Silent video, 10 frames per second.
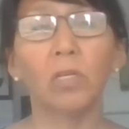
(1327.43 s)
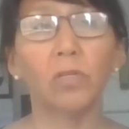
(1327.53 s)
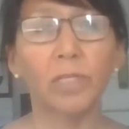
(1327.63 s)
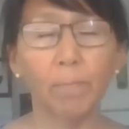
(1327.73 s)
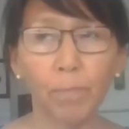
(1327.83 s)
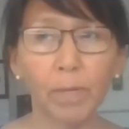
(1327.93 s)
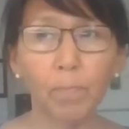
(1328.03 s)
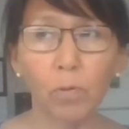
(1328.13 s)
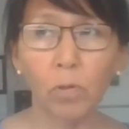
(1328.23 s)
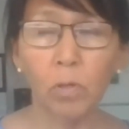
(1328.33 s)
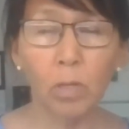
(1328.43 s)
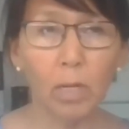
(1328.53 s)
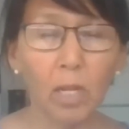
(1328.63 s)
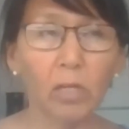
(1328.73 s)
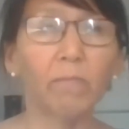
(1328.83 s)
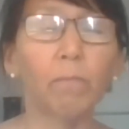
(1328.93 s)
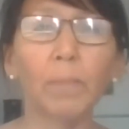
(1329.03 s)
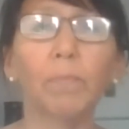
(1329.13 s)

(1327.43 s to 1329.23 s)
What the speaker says: There are some people, a lot of my